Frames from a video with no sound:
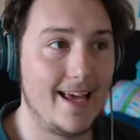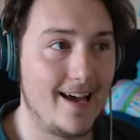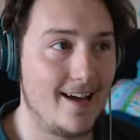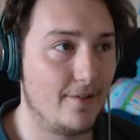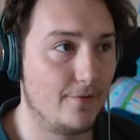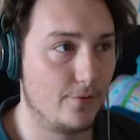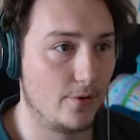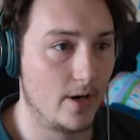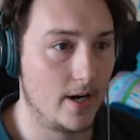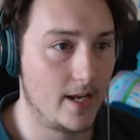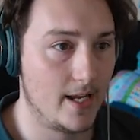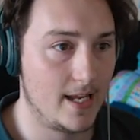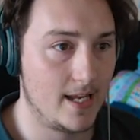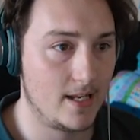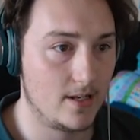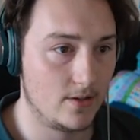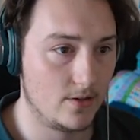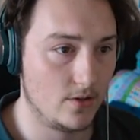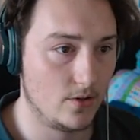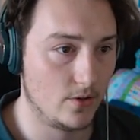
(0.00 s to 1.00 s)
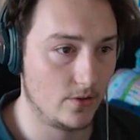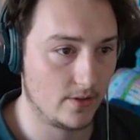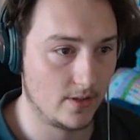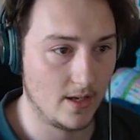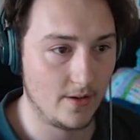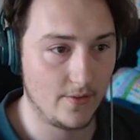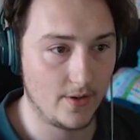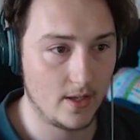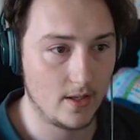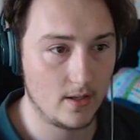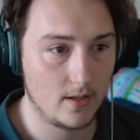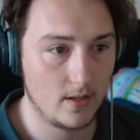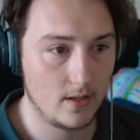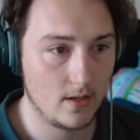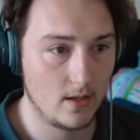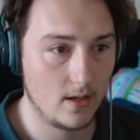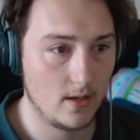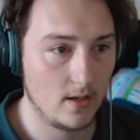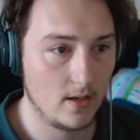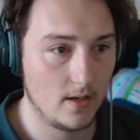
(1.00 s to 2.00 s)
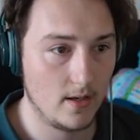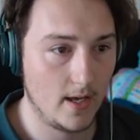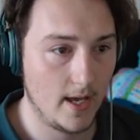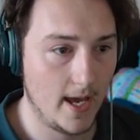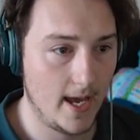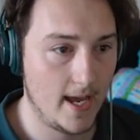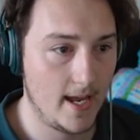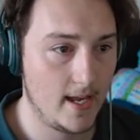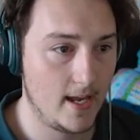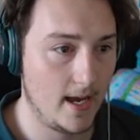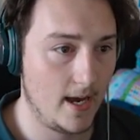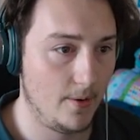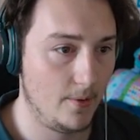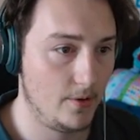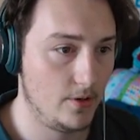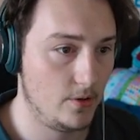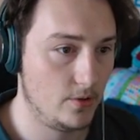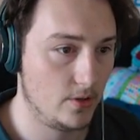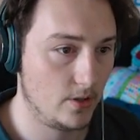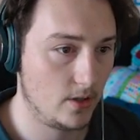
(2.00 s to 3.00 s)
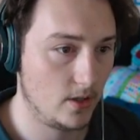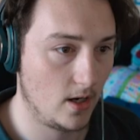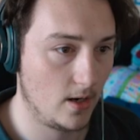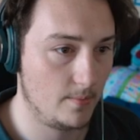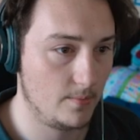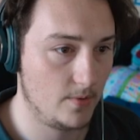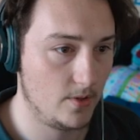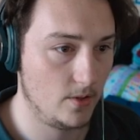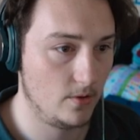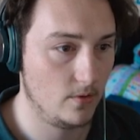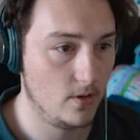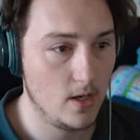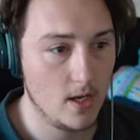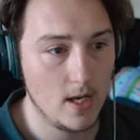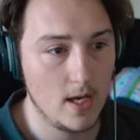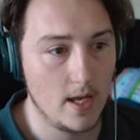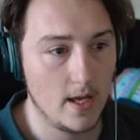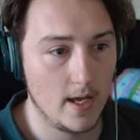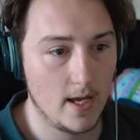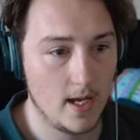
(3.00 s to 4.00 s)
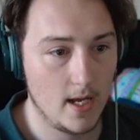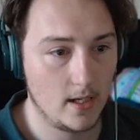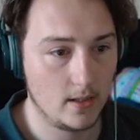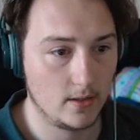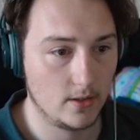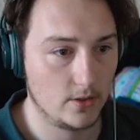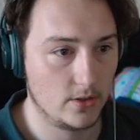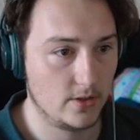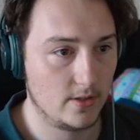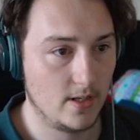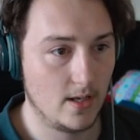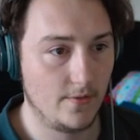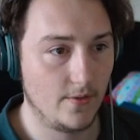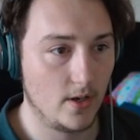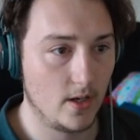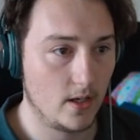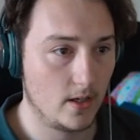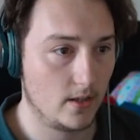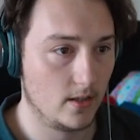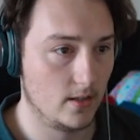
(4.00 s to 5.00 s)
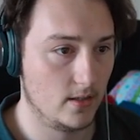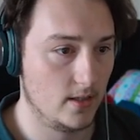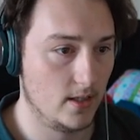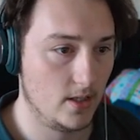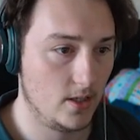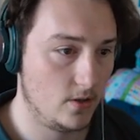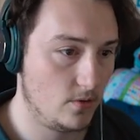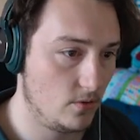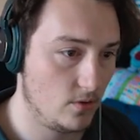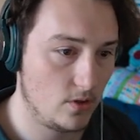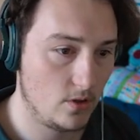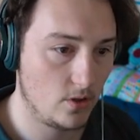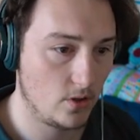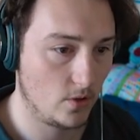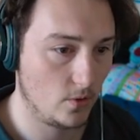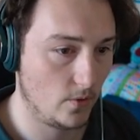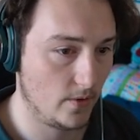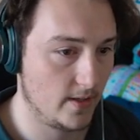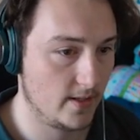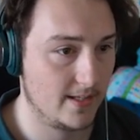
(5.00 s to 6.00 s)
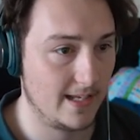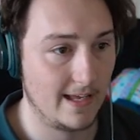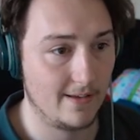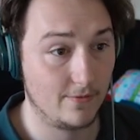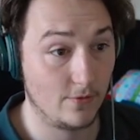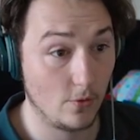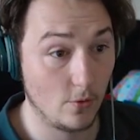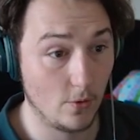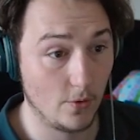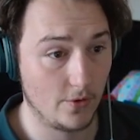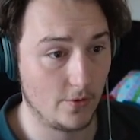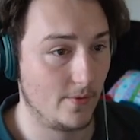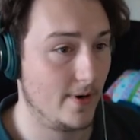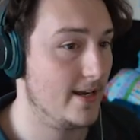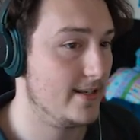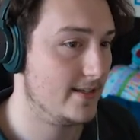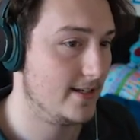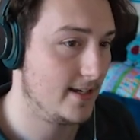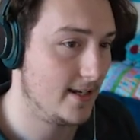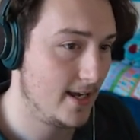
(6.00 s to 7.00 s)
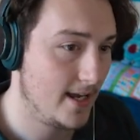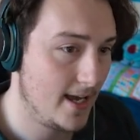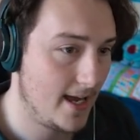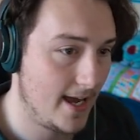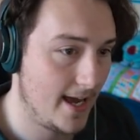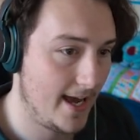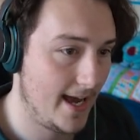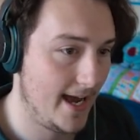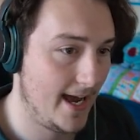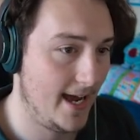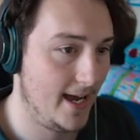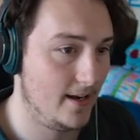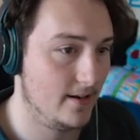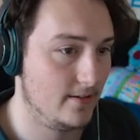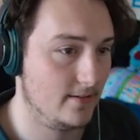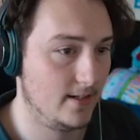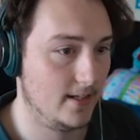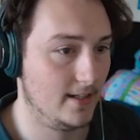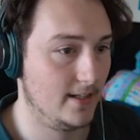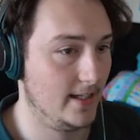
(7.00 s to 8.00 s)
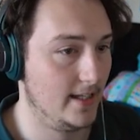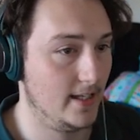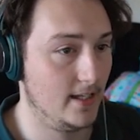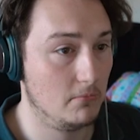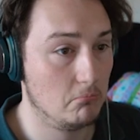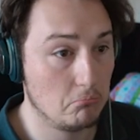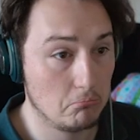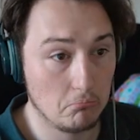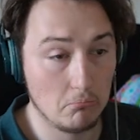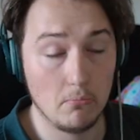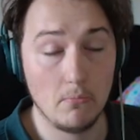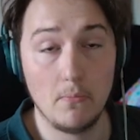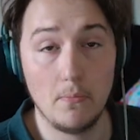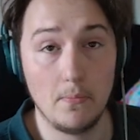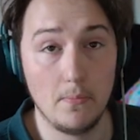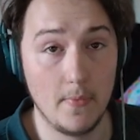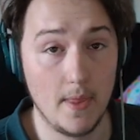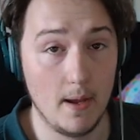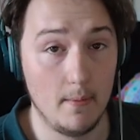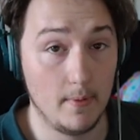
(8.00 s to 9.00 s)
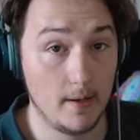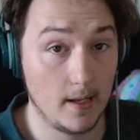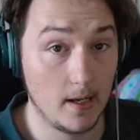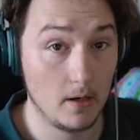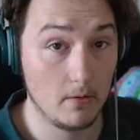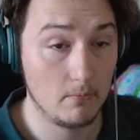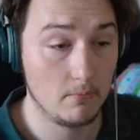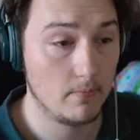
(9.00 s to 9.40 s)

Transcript: Avray into your server. Hey, I want you to come to English server, continue, you can do all this stuff, authorize it, and suddenly, there we go.